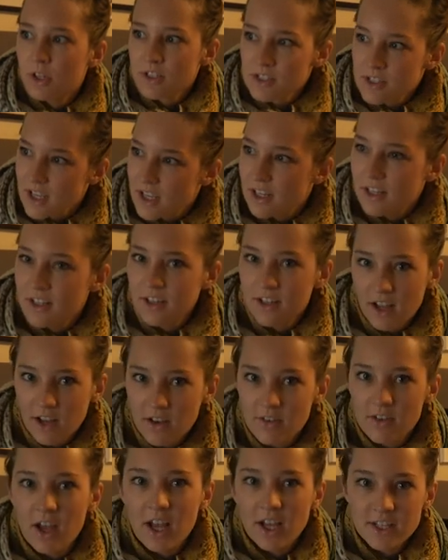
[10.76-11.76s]
excited. I
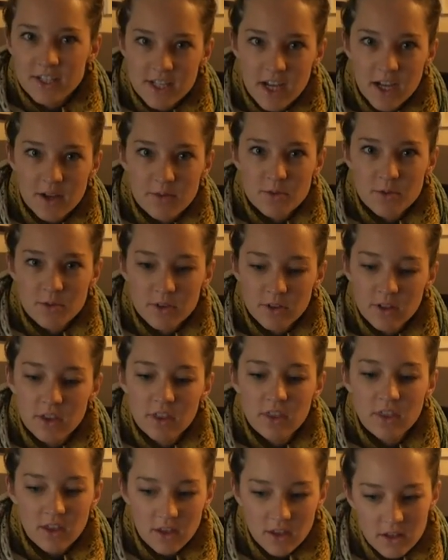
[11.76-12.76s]
haven't had time to really
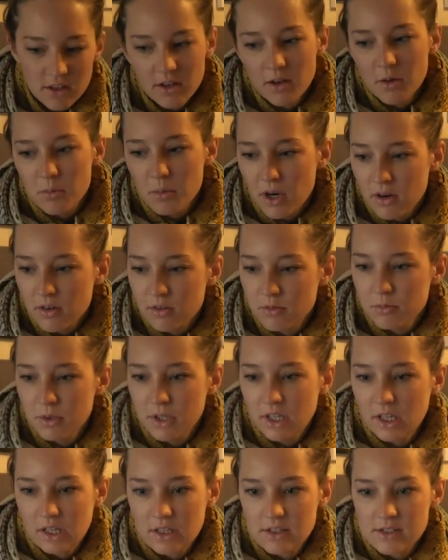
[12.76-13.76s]
think about
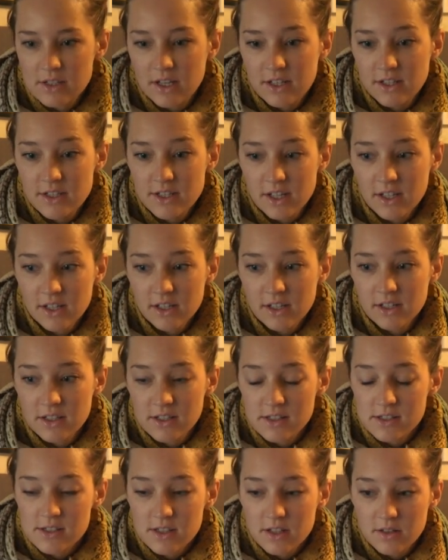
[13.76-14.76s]
being excited yet
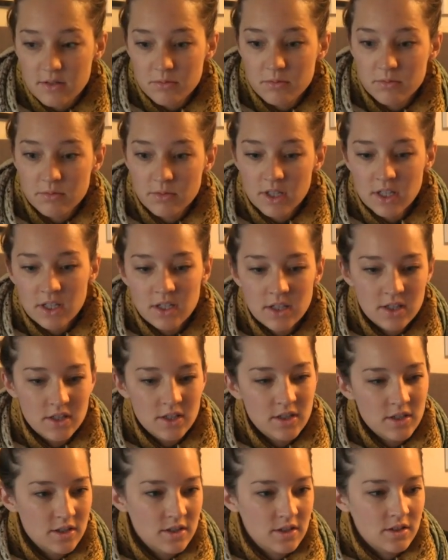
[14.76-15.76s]
because
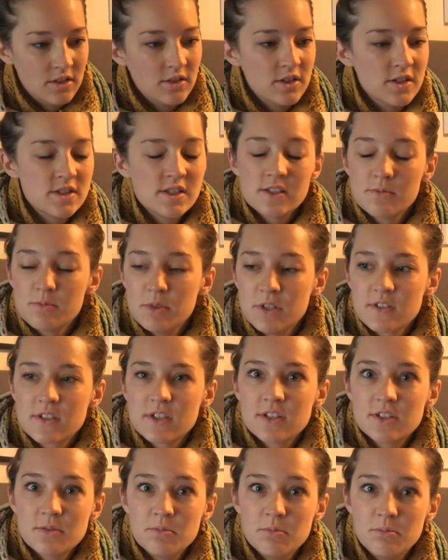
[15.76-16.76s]
this has been
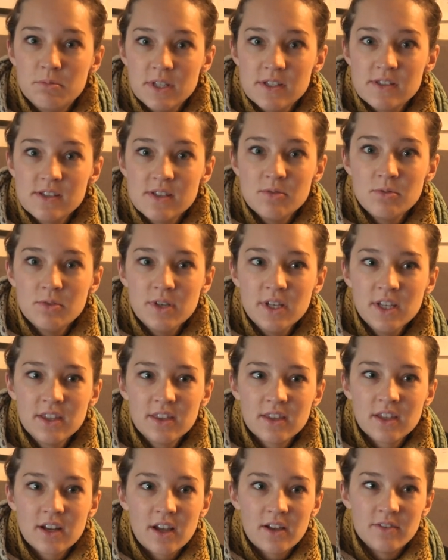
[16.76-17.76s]
such a busy
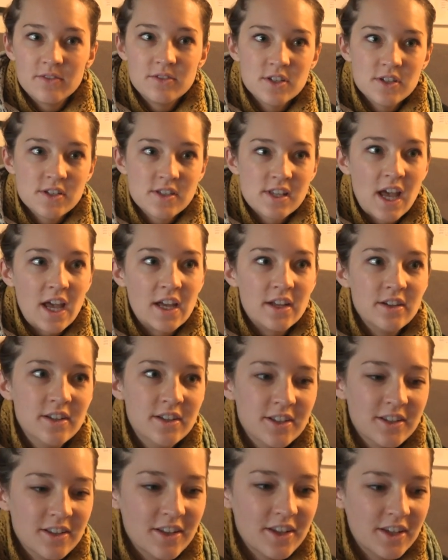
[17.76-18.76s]
week that I've just had
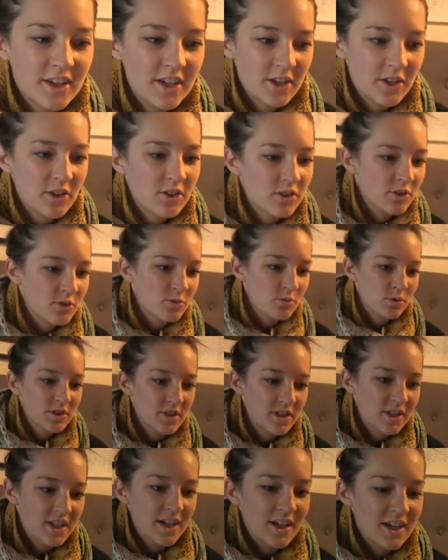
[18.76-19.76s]
to like get through
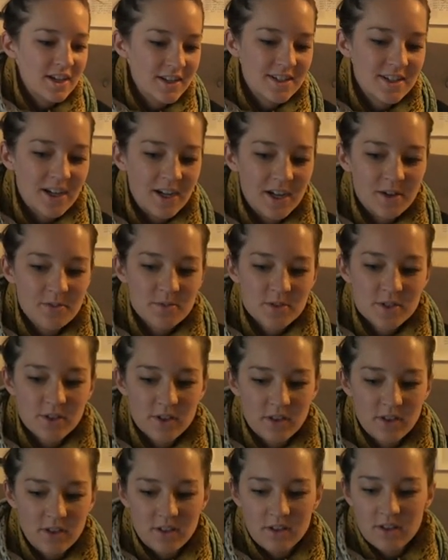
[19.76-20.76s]
one day at a time. So
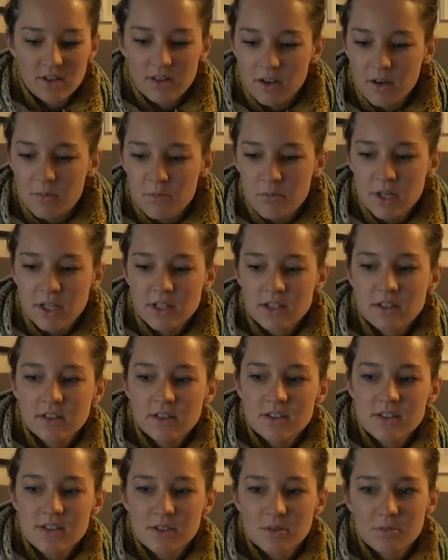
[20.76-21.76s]
I think I'm
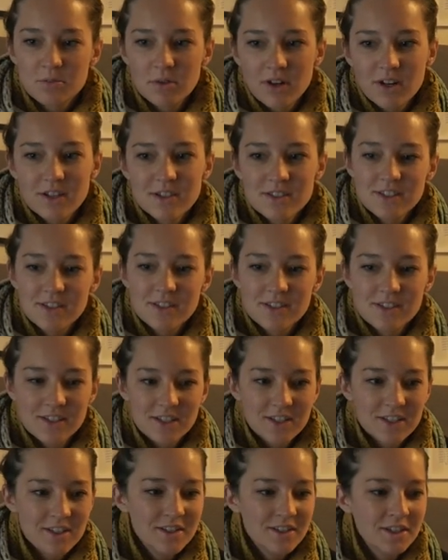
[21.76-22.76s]
mentally still
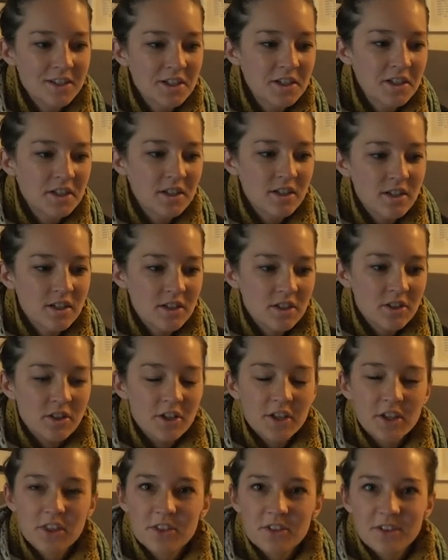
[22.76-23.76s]
processing
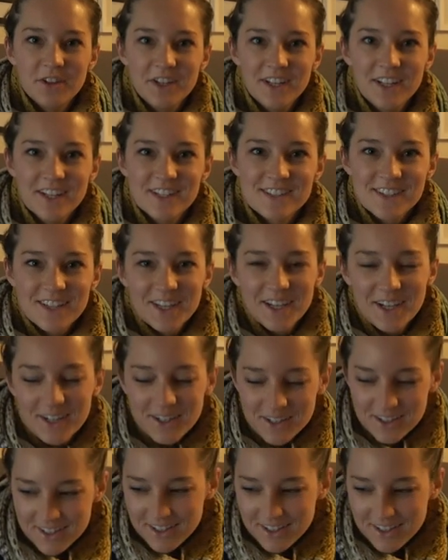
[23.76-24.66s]
like 3 days ago.